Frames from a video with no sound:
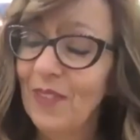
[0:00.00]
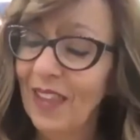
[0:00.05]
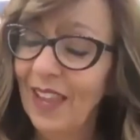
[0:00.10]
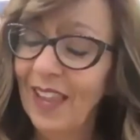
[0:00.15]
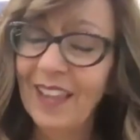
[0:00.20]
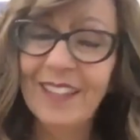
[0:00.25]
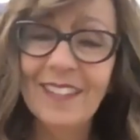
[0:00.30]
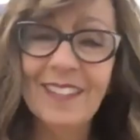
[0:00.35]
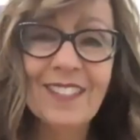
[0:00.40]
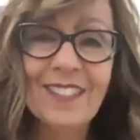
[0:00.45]

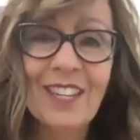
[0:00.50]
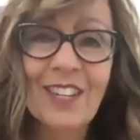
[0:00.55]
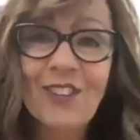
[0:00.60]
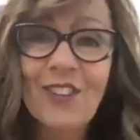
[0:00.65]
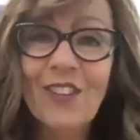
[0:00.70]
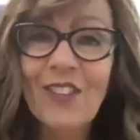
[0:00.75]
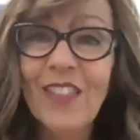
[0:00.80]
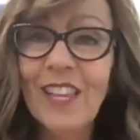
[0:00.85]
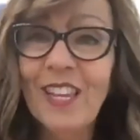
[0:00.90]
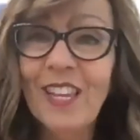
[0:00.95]
And Sandra,
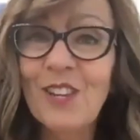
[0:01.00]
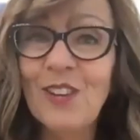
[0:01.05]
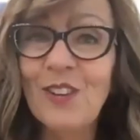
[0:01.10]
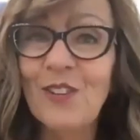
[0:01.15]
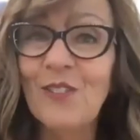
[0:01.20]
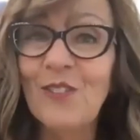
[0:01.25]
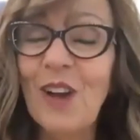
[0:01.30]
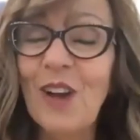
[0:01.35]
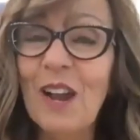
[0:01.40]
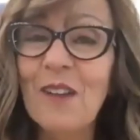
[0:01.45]
thank
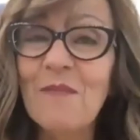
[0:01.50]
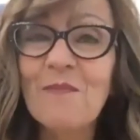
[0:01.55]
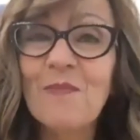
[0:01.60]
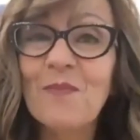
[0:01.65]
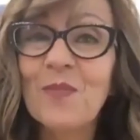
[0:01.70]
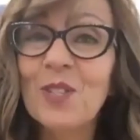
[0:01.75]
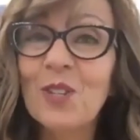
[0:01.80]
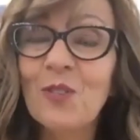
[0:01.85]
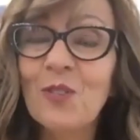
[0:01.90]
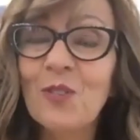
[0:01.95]
you. I'm
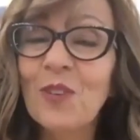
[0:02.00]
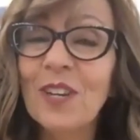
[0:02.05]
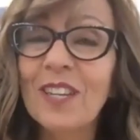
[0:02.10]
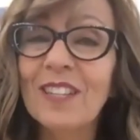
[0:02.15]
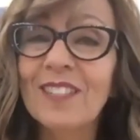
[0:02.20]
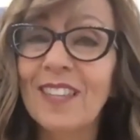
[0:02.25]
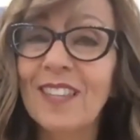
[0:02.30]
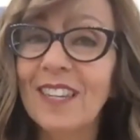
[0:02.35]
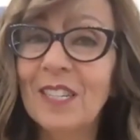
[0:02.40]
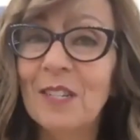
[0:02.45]
so
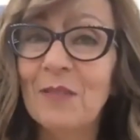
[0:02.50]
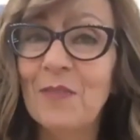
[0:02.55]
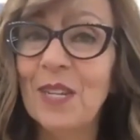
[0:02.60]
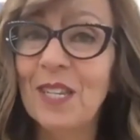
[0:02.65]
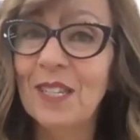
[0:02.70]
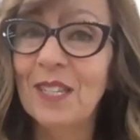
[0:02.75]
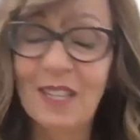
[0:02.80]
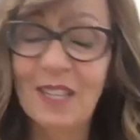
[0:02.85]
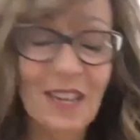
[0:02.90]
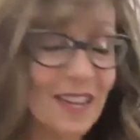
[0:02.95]
excited
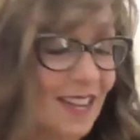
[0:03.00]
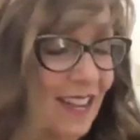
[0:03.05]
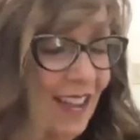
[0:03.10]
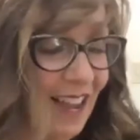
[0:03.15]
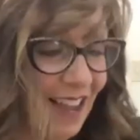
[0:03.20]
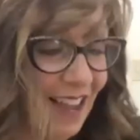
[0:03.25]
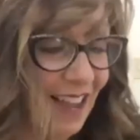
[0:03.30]
because I